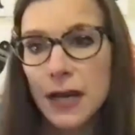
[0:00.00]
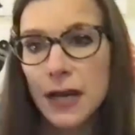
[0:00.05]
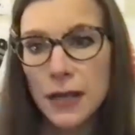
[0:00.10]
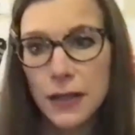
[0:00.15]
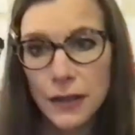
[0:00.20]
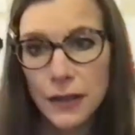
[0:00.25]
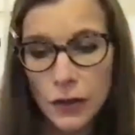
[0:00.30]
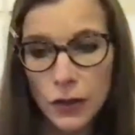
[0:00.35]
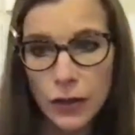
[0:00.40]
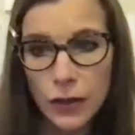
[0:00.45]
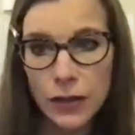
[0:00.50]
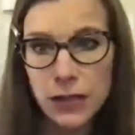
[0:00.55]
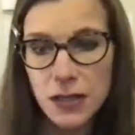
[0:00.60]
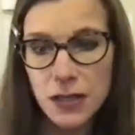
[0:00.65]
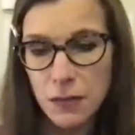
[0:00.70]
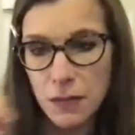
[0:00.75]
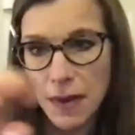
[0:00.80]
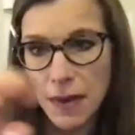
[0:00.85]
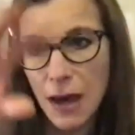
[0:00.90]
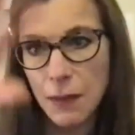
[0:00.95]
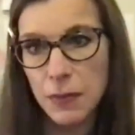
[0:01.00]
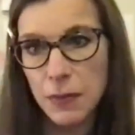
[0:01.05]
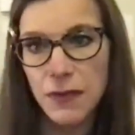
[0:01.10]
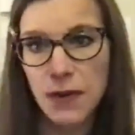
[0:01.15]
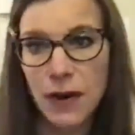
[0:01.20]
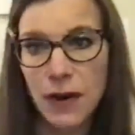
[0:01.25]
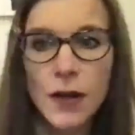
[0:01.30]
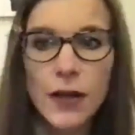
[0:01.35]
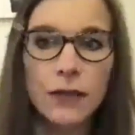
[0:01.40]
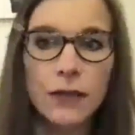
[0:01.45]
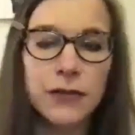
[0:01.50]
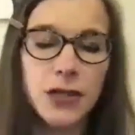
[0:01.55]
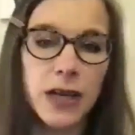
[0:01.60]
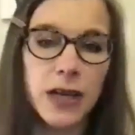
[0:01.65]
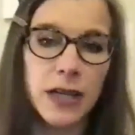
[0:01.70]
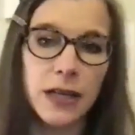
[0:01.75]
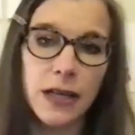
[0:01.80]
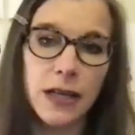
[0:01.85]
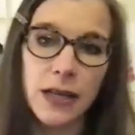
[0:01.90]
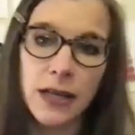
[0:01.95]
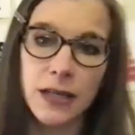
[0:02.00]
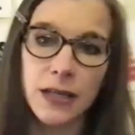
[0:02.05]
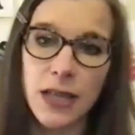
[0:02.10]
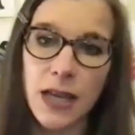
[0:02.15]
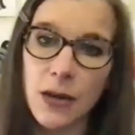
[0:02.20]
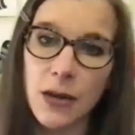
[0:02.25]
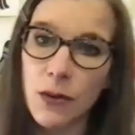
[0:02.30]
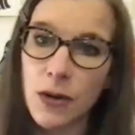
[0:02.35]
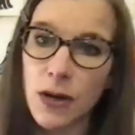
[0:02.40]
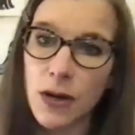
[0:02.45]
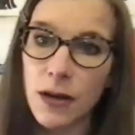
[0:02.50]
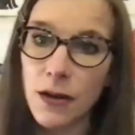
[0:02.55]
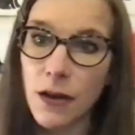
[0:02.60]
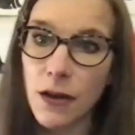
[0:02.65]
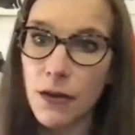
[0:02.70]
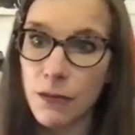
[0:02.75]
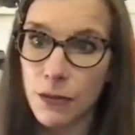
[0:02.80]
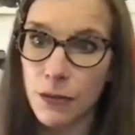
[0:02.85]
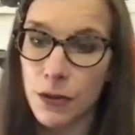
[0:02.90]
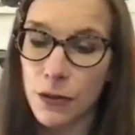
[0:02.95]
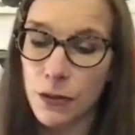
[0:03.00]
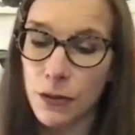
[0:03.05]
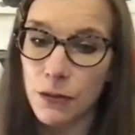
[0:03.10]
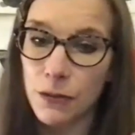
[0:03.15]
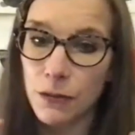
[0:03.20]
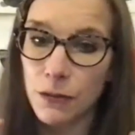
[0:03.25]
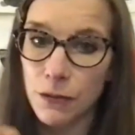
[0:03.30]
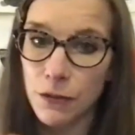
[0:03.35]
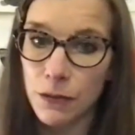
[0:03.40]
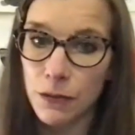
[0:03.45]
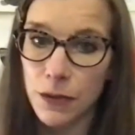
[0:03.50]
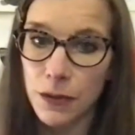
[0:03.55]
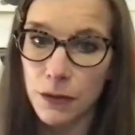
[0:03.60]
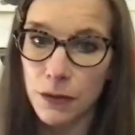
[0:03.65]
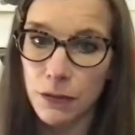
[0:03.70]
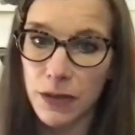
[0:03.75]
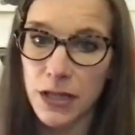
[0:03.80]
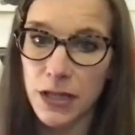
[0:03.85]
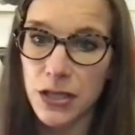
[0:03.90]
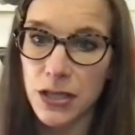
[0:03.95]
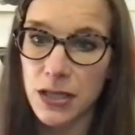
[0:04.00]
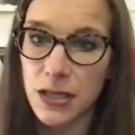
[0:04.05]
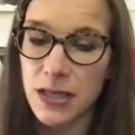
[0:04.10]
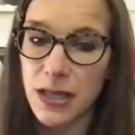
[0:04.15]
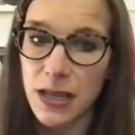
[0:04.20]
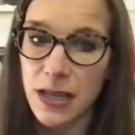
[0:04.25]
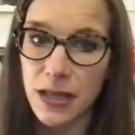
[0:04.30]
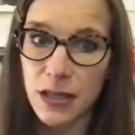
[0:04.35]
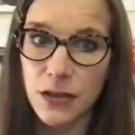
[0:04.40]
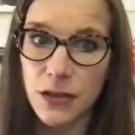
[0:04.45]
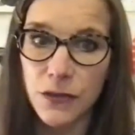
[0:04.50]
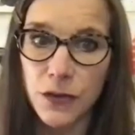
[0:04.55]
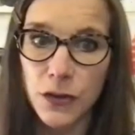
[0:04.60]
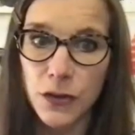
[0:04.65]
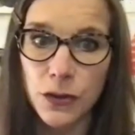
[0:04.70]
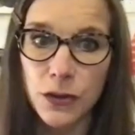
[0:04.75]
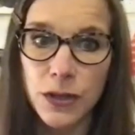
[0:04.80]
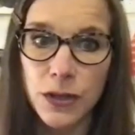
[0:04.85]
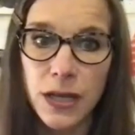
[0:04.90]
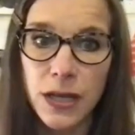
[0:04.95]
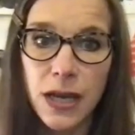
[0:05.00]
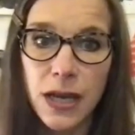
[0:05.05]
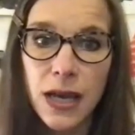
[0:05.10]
learns the map of all of China and Taiwan through the regions and its food.